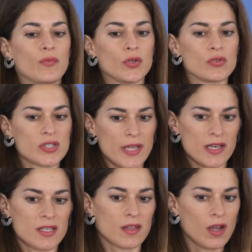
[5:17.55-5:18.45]
you
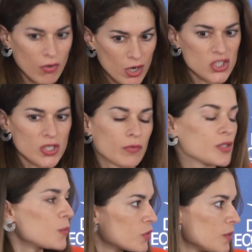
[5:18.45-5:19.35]
sense the crushing
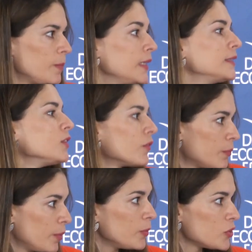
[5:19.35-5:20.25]
responsibility of the
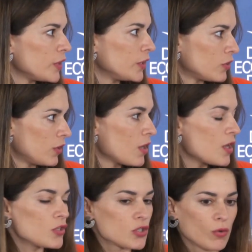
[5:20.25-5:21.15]
perpetrator.
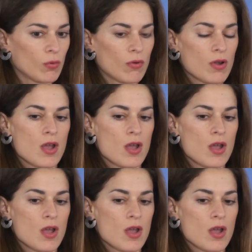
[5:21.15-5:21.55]
So